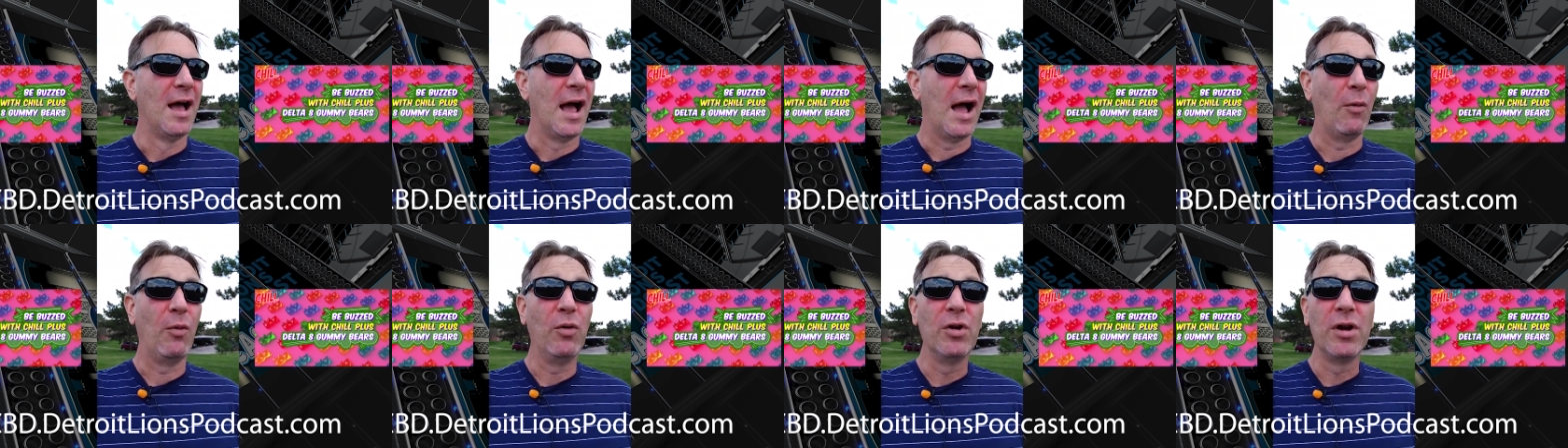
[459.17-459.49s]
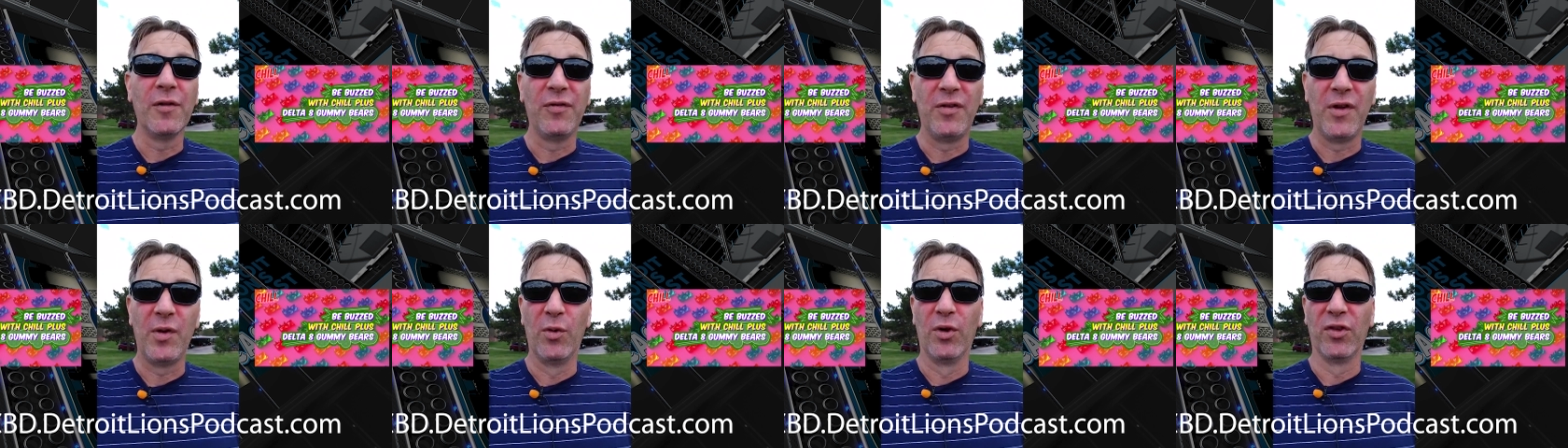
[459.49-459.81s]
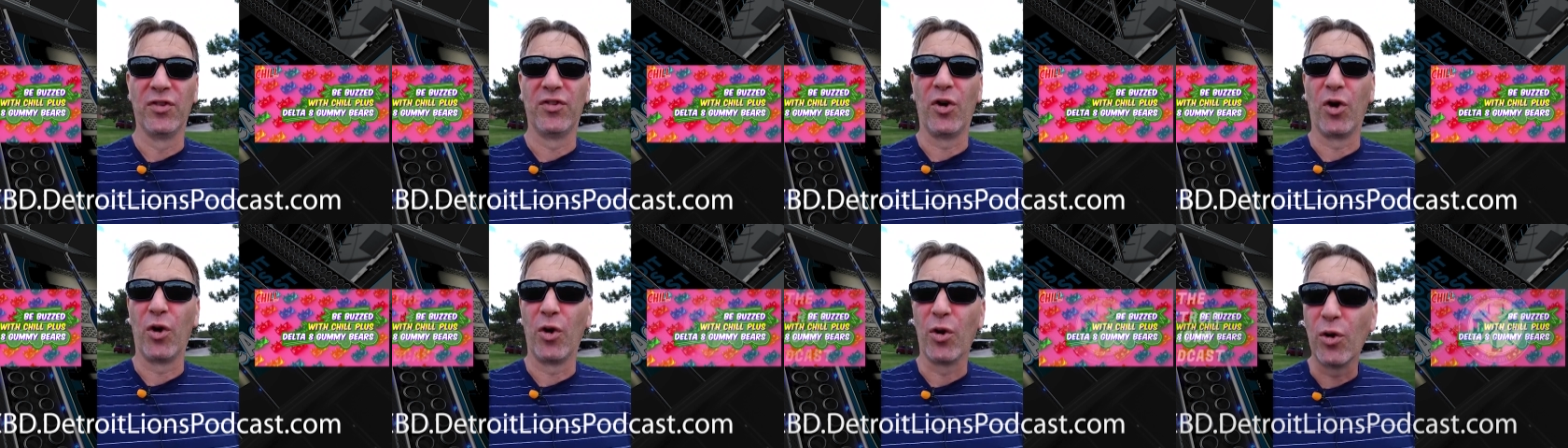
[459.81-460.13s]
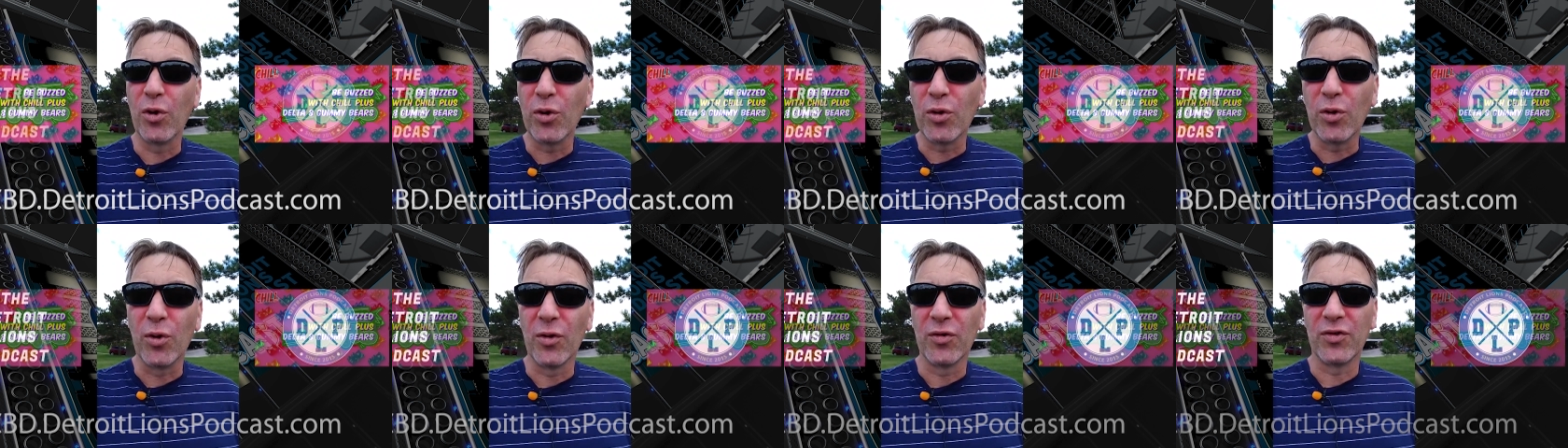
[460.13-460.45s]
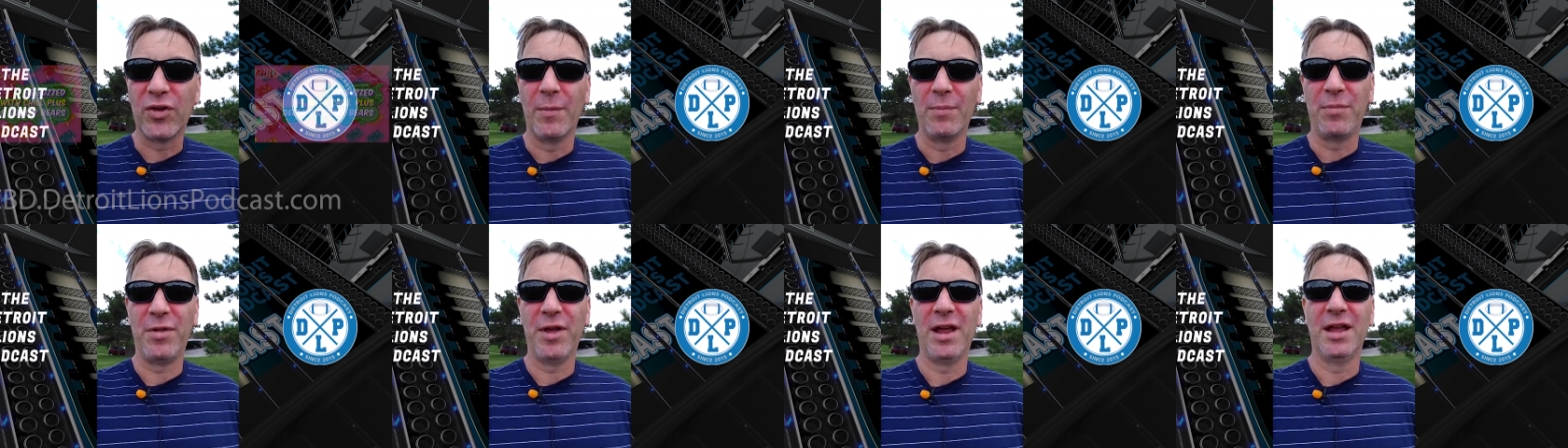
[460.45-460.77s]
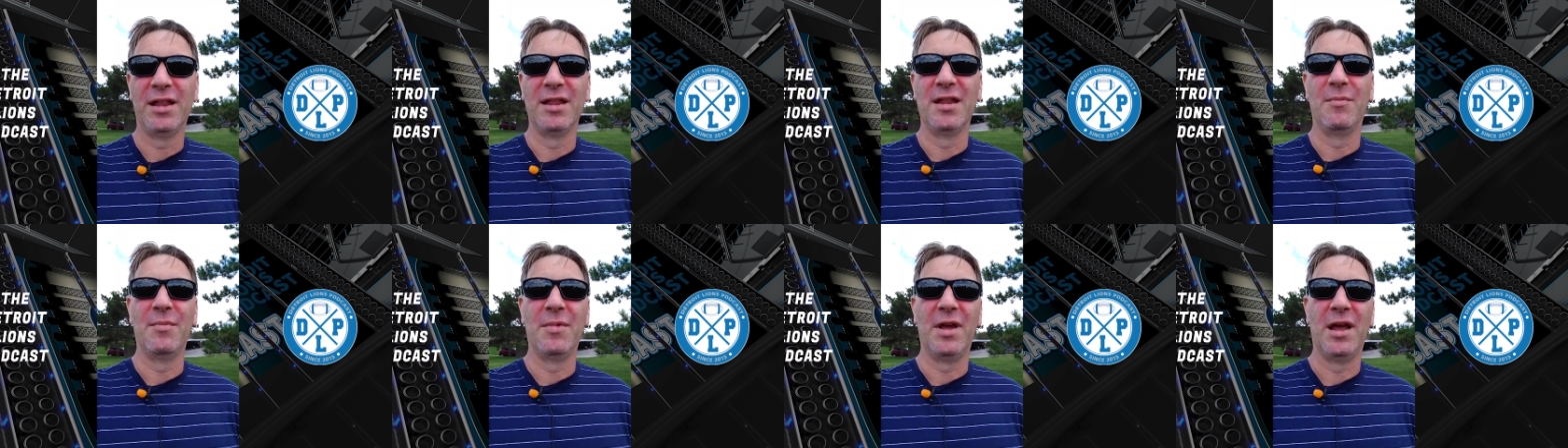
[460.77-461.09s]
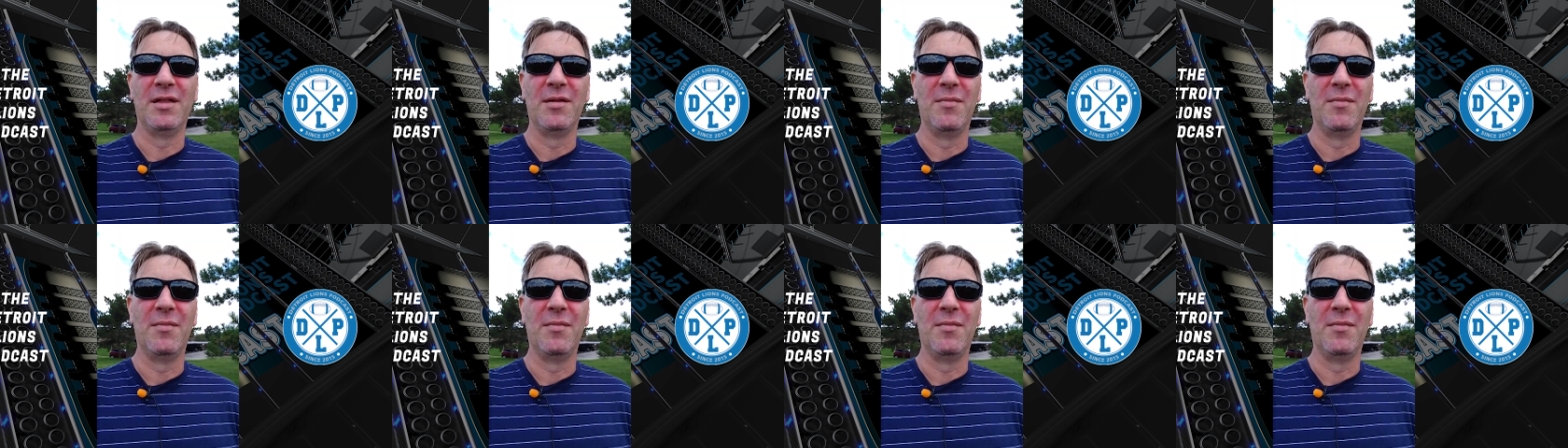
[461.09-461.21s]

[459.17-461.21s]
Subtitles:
I wonder if he was hurt or something in the